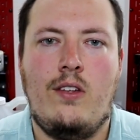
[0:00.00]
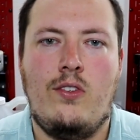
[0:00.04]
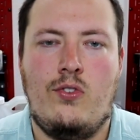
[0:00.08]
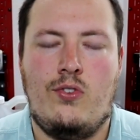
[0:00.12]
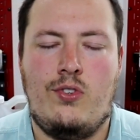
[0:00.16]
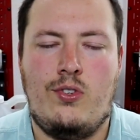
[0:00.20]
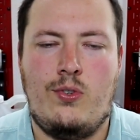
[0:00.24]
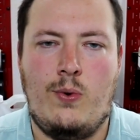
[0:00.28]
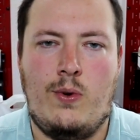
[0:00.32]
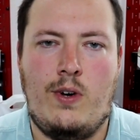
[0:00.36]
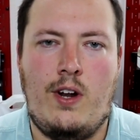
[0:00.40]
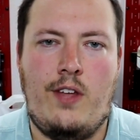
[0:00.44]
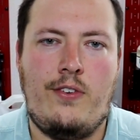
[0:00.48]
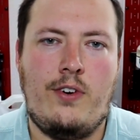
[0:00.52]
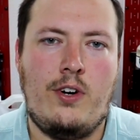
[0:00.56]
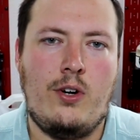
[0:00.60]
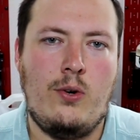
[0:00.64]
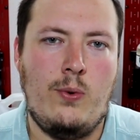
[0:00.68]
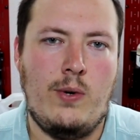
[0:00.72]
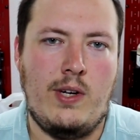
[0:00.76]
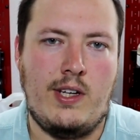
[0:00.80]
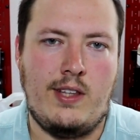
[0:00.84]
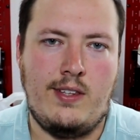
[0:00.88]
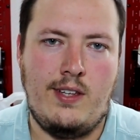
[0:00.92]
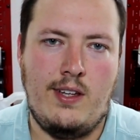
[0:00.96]
So another
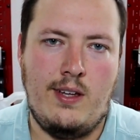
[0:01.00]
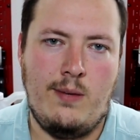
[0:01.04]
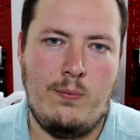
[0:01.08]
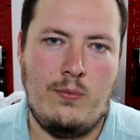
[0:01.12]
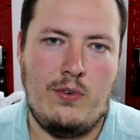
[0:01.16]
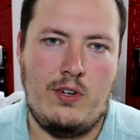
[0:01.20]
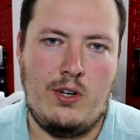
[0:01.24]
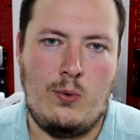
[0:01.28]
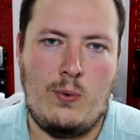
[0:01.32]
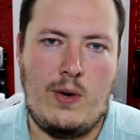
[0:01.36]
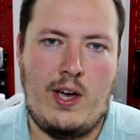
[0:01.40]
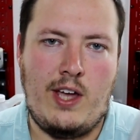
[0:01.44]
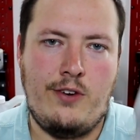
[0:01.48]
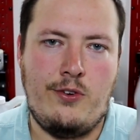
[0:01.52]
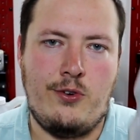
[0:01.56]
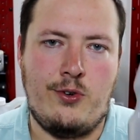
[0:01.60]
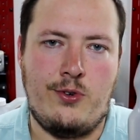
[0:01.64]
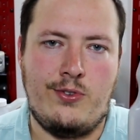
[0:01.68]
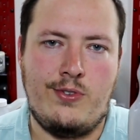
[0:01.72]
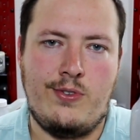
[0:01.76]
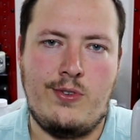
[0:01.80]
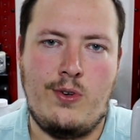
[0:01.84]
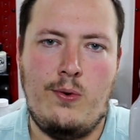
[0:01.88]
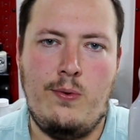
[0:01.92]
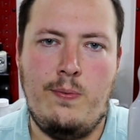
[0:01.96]
quick tip, when you add your
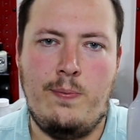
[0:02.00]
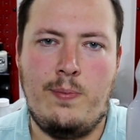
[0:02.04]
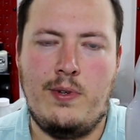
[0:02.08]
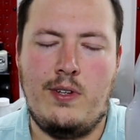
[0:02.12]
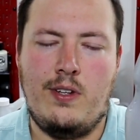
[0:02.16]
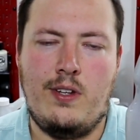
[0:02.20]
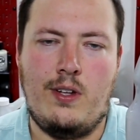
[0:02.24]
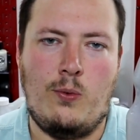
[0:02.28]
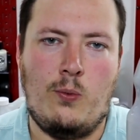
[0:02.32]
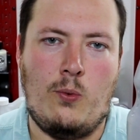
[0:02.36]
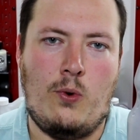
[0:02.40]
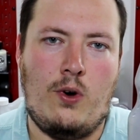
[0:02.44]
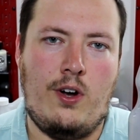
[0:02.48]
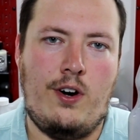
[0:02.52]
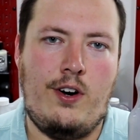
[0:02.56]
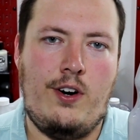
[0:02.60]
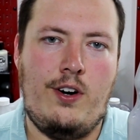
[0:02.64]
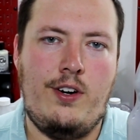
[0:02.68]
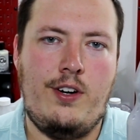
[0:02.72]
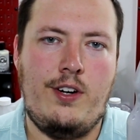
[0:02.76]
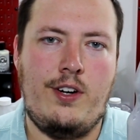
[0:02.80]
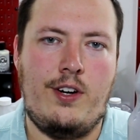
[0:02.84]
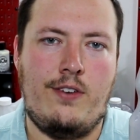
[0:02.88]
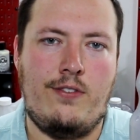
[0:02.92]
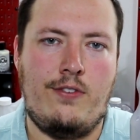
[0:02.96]
soap and
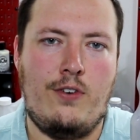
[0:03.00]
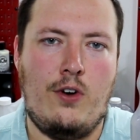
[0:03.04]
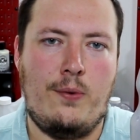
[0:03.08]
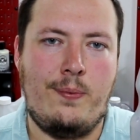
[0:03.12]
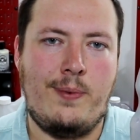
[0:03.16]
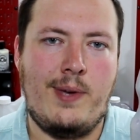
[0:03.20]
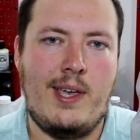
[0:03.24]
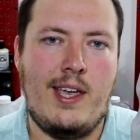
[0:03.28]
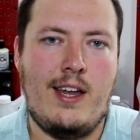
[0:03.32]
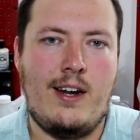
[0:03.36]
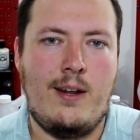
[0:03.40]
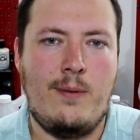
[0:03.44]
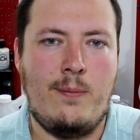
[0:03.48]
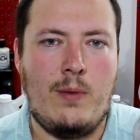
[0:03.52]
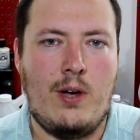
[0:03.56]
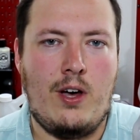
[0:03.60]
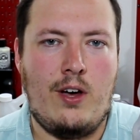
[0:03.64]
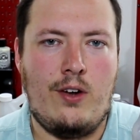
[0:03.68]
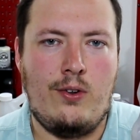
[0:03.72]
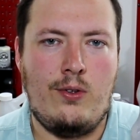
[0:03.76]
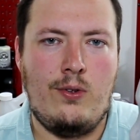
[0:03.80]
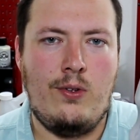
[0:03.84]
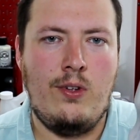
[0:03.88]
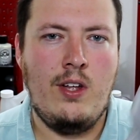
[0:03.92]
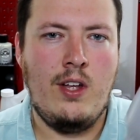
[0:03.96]
water to your foam cannon
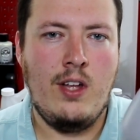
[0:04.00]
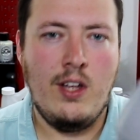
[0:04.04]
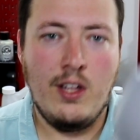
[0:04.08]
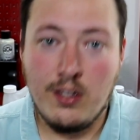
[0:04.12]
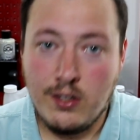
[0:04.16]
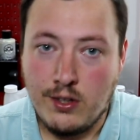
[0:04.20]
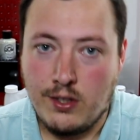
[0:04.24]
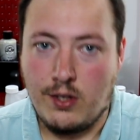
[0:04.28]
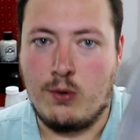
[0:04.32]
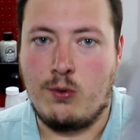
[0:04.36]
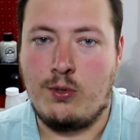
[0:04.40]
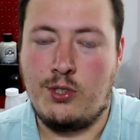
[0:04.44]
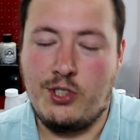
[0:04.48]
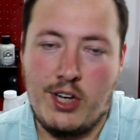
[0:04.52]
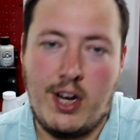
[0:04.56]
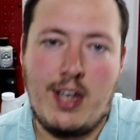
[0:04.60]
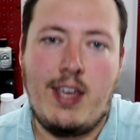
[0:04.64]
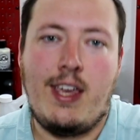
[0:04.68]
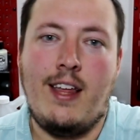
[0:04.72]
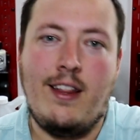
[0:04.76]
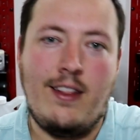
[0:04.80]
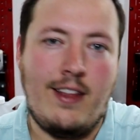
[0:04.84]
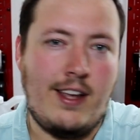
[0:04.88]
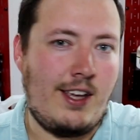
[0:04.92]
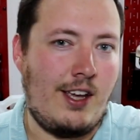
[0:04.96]
bottle, don't
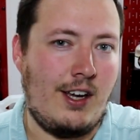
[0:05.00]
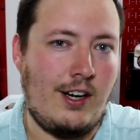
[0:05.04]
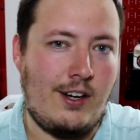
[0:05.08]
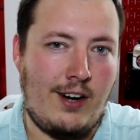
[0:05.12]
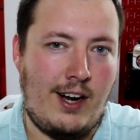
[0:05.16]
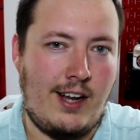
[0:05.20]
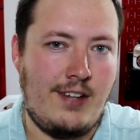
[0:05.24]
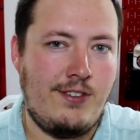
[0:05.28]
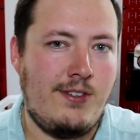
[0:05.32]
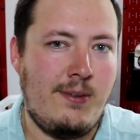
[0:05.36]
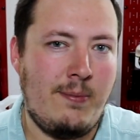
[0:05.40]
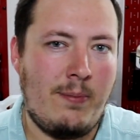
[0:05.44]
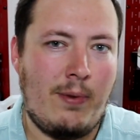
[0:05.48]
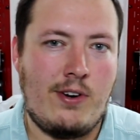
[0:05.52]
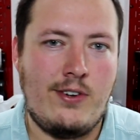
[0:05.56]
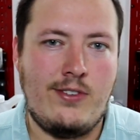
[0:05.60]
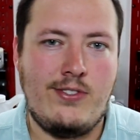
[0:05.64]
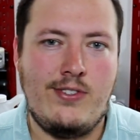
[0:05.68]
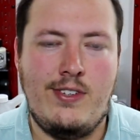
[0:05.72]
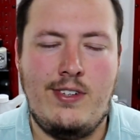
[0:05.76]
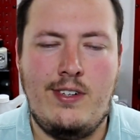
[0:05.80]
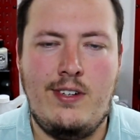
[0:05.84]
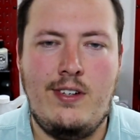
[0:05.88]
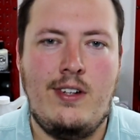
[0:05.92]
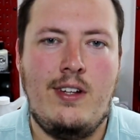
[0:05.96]
shake it like a crazy
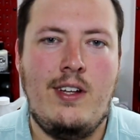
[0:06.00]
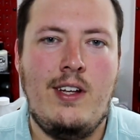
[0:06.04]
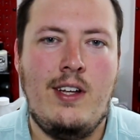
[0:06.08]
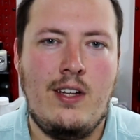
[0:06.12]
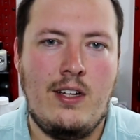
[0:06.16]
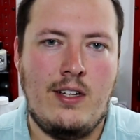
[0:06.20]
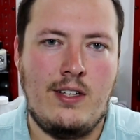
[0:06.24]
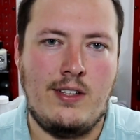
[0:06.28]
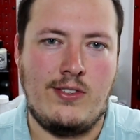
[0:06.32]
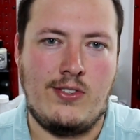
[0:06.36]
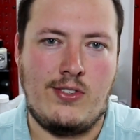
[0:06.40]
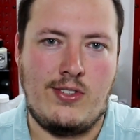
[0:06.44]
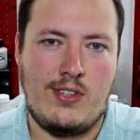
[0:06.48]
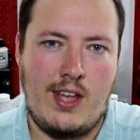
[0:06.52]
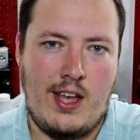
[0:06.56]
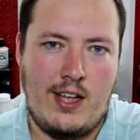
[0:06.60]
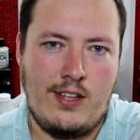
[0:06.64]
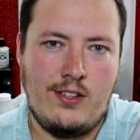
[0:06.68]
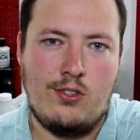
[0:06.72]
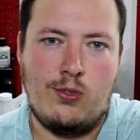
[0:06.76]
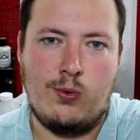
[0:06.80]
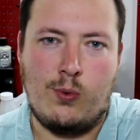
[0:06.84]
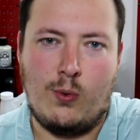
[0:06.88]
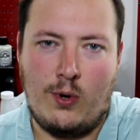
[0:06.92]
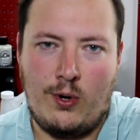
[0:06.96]
person.
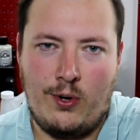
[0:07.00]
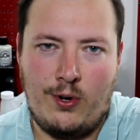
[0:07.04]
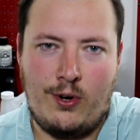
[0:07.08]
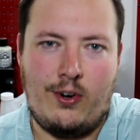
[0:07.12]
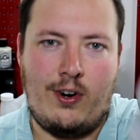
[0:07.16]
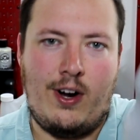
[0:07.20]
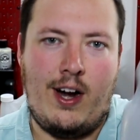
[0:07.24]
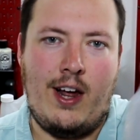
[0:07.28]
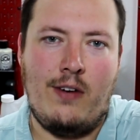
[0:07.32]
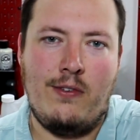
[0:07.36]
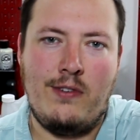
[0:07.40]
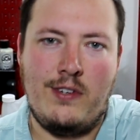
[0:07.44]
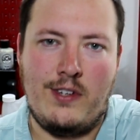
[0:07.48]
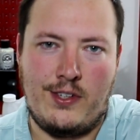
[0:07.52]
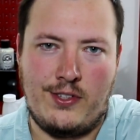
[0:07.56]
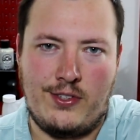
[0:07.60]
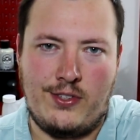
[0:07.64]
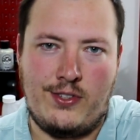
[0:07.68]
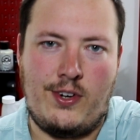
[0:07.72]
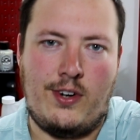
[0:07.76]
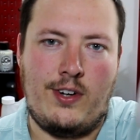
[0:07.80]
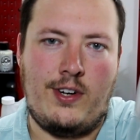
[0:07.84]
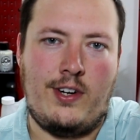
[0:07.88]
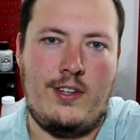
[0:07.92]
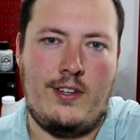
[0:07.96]
Instead, swirl it around in a
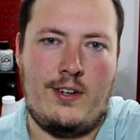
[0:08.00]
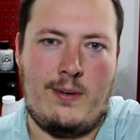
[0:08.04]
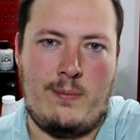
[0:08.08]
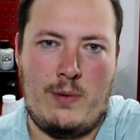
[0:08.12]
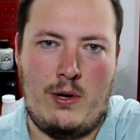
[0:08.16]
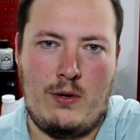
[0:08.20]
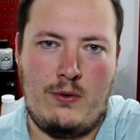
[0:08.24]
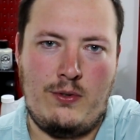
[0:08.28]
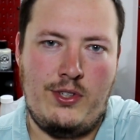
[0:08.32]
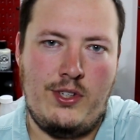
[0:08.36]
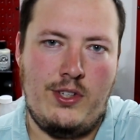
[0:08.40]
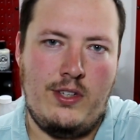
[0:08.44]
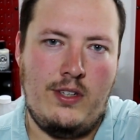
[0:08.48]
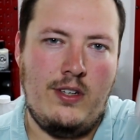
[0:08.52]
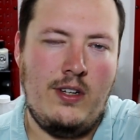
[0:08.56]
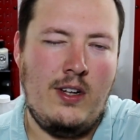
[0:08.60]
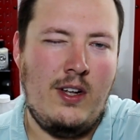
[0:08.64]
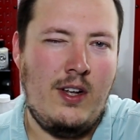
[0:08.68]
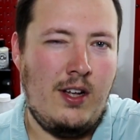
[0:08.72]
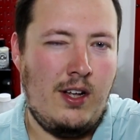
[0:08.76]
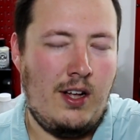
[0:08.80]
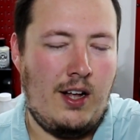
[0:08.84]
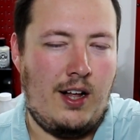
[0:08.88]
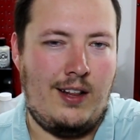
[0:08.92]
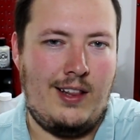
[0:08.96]
circular motion,
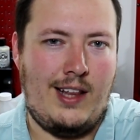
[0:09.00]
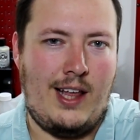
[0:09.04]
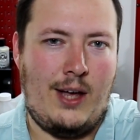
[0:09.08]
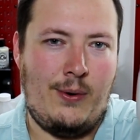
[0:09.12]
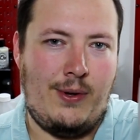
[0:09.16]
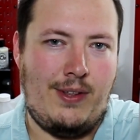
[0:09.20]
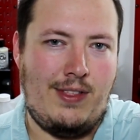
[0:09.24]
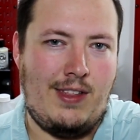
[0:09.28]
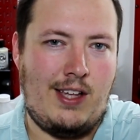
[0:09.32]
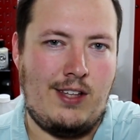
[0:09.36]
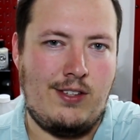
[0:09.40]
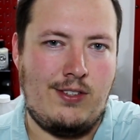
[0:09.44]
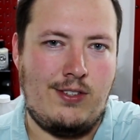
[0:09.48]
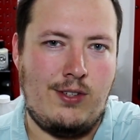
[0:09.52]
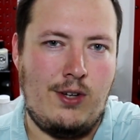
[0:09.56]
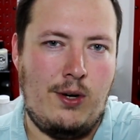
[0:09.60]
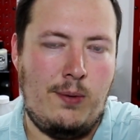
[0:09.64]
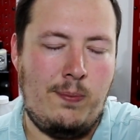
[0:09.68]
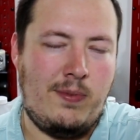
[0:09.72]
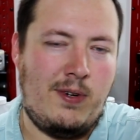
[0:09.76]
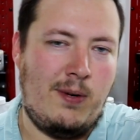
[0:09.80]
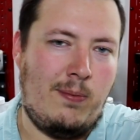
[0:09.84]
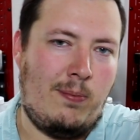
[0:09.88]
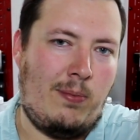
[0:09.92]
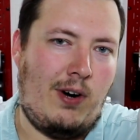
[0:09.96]
allowing that
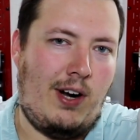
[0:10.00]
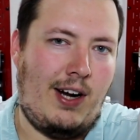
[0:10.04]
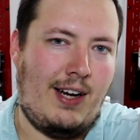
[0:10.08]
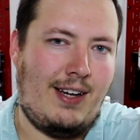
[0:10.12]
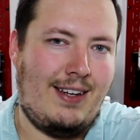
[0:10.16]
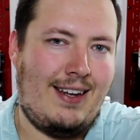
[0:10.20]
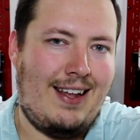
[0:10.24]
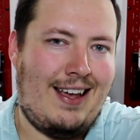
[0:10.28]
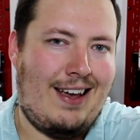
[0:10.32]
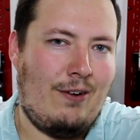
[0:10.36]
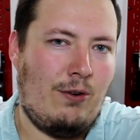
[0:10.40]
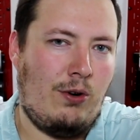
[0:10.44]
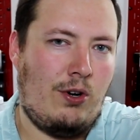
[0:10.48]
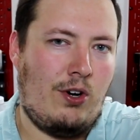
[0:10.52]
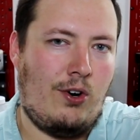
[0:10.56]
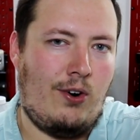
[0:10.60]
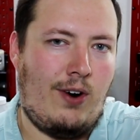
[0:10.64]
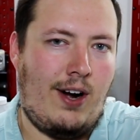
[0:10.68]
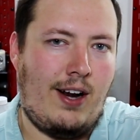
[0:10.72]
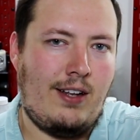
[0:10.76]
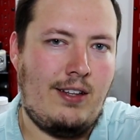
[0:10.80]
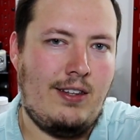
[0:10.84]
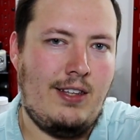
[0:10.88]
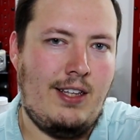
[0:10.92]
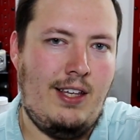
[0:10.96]
soap to break down
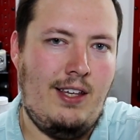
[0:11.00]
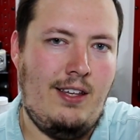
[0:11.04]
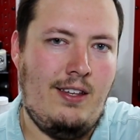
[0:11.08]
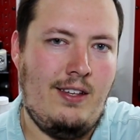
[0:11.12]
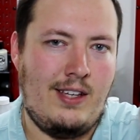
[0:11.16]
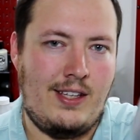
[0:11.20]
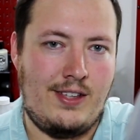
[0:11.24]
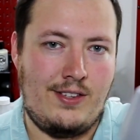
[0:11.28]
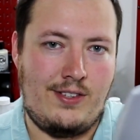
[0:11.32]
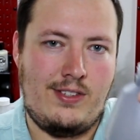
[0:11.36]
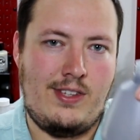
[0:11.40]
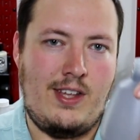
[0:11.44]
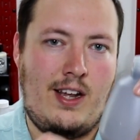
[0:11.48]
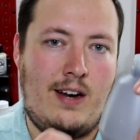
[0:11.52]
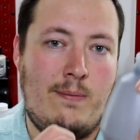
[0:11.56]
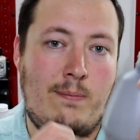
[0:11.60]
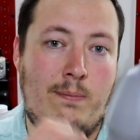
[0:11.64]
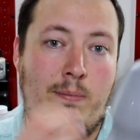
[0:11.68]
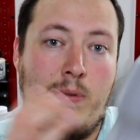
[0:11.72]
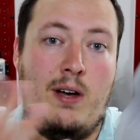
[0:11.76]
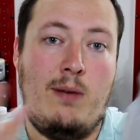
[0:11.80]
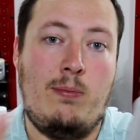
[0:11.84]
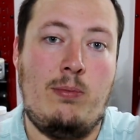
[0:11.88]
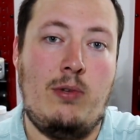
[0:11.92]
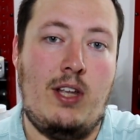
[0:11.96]
correctly instead
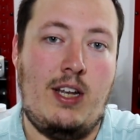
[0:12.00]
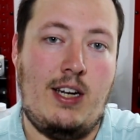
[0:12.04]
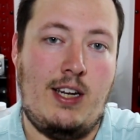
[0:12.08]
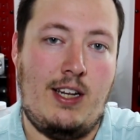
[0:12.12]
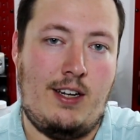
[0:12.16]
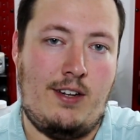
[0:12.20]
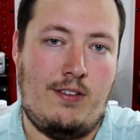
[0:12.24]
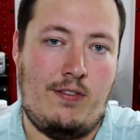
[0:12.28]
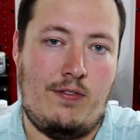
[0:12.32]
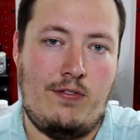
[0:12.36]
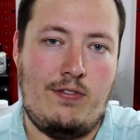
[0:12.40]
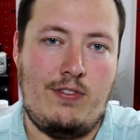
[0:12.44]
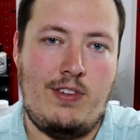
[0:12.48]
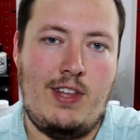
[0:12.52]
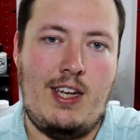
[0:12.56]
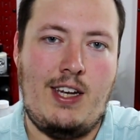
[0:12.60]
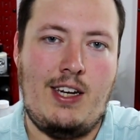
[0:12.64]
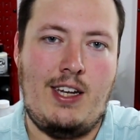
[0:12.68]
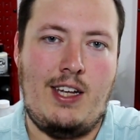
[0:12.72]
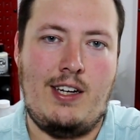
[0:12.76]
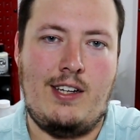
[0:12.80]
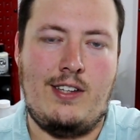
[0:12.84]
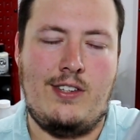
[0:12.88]
of bubbling and inflating